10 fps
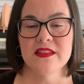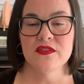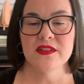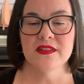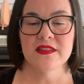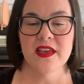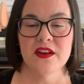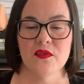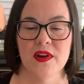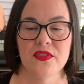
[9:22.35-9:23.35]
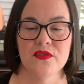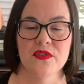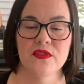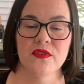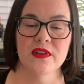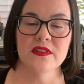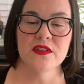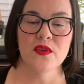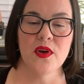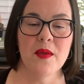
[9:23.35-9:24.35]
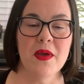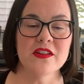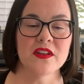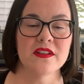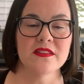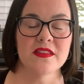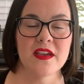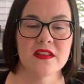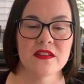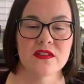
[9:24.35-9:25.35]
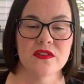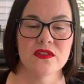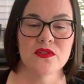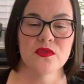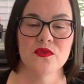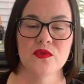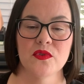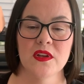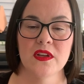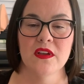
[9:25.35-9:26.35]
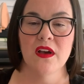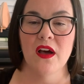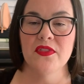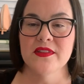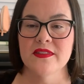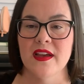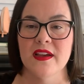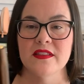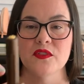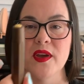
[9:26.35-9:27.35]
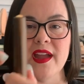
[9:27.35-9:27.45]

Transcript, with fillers: You just slide it right through. And so I'm actually gonna slide it to on the side. So I